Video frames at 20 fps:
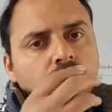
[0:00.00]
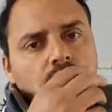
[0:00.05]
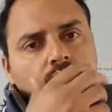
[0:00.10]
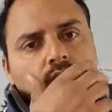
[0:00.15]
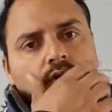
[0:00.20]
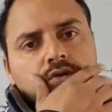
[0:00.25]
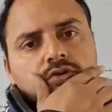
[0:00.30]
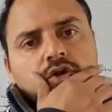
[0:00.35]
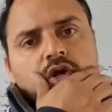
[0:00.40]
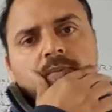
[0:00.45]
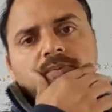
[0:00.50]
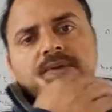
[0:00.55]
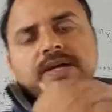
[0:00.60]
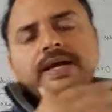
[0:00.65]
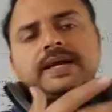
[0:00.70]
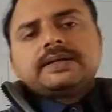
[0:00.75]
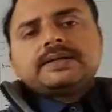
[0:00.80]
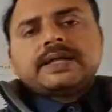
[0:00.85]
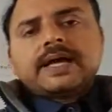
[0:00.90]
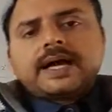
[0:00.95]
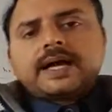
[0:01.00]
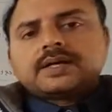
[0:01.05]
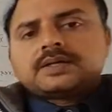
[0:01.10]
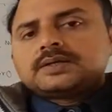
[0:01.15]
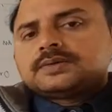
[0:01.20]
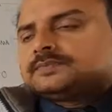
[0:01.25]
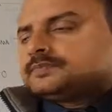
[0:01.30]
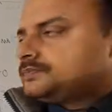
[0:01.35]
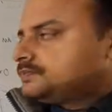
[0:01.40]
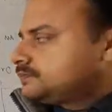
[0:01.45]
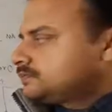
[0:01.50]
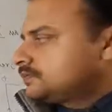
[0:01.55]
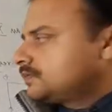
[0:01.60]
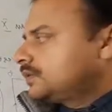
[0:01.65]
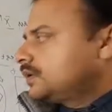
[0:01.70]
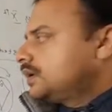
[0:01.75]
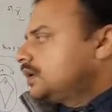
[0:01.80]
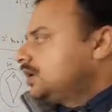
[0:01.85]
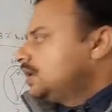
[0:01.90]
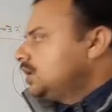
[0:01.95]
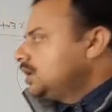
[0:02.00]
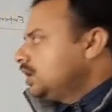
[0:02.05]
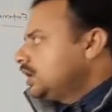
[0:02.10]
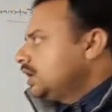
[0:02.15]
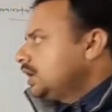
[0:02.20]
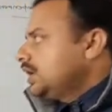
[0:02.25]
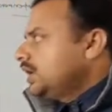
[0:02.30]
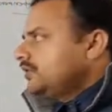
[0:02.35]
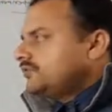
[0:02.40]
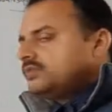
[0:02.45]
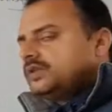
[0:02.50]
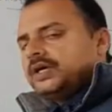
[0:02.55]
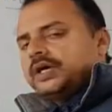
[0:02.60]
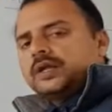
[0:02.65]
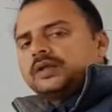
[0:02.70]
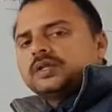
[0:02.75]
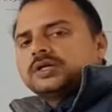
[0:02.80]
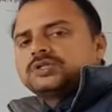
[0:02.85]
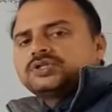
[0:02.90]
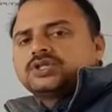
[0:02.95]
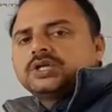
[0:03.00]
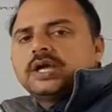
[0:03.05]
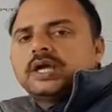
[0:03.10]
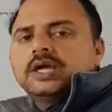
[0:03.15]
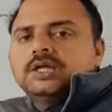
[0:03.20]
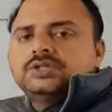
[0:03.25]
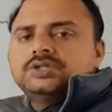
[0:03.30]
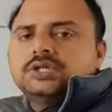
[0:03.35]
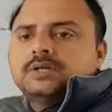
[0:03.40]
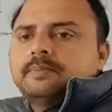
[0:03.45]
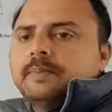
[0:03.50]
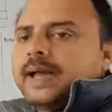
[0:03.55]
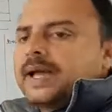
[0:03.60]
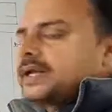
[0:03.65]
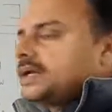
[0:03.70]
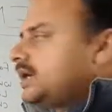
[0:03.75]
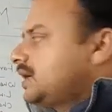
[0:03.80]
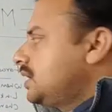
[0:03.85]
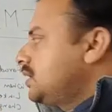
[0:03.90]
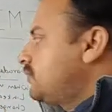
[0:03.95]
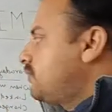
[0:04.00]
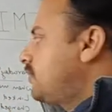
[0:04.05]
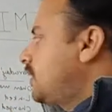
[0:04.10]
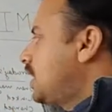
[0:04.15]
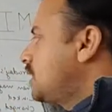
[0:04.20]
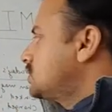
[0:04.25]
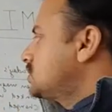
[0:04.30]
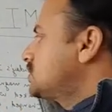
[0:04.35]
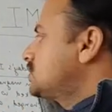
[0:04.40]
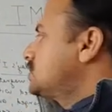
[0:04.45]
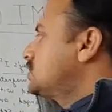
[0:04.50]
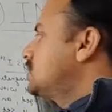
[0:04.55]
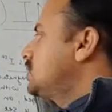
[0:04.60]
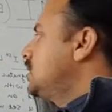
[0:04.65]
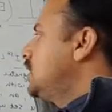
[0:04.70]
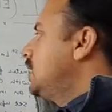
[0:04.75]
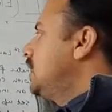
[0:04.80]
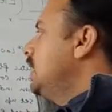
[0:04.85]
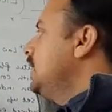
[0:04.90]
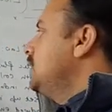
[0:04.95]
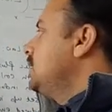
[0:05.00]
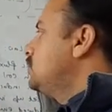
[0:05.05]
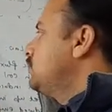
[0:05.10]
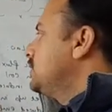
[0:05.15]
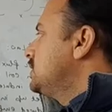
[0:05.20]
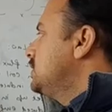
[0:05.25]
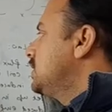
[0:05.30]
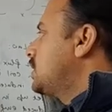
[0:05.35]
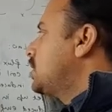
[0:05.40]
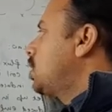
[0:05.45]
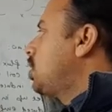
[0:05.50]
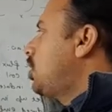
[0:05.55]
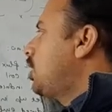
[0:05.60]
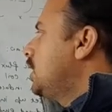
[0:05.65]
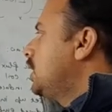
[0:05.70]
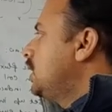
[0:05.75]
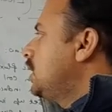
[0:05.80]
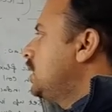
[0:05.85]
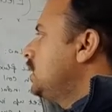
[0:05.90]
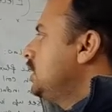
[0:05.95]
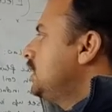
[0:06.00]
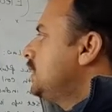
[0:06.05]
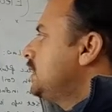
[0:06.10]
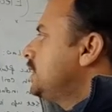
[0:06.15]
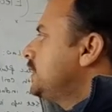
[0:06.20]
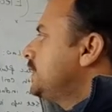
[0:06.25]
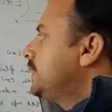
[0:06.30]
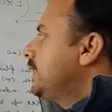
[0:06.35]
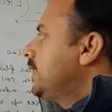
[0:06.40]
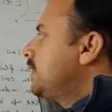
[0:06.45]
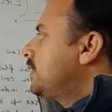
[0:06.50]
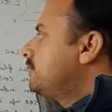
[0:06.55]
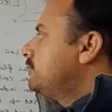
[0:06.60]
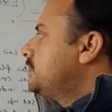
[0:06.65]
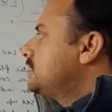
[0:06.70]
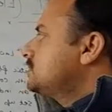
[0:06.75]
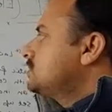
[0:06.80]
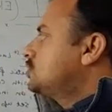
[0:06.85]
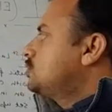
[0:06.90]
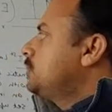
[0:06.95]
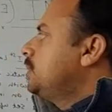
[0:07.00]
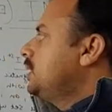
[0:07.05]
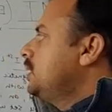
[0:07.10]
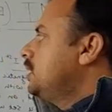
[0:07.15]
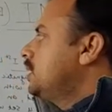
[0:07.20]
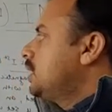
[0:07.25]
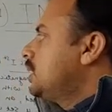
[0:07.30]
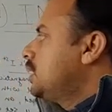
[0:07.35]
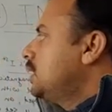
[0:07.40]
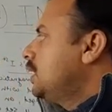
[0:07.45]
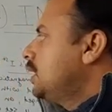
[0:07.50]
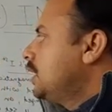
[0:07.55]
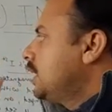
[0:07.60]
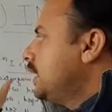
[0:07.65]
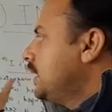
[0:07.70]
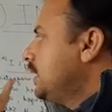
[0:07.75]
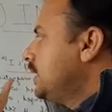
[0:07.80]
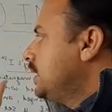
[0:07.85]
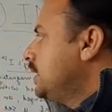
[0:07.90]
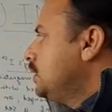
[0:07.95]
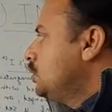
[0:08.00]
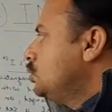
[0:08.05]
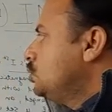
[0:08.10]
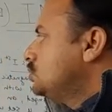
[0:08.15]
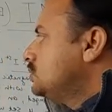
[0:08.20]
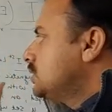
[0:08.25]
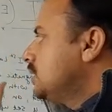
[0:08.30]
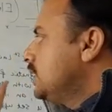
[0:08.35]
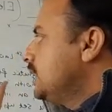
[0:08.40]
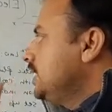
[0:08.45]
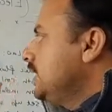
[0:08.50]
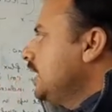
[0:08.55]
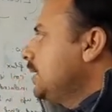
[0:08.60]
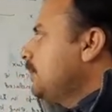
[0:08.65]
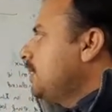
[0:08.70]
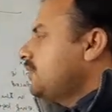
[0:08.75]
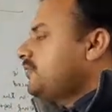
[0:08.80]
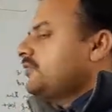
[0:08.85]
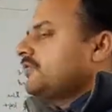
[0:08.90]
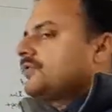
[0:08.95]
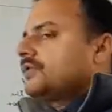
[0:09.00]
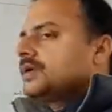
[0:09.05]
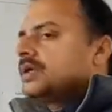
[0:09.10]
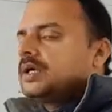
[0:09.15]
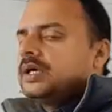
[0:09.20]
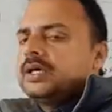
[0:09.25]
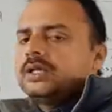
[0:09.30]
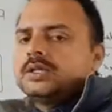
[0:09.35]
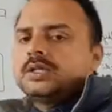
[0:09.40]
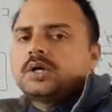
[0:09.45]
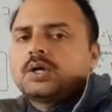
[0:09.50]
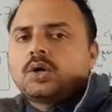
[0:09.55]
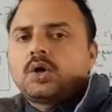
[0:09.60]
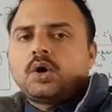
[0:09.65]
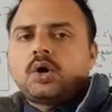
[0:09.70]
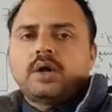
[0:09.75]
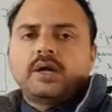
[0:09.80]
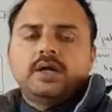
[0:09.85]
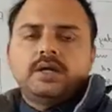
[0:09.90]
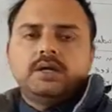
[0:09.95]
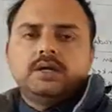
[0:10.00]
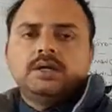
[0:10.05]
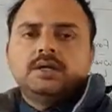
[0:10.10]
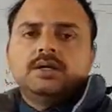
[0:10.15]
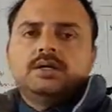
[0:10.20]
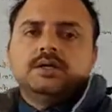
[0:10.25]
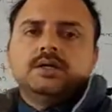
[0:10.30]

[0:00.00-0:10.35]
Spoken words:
was obtained that if there is a change in magnetic flux linked with the coil, there must be a induced EMF in the coil,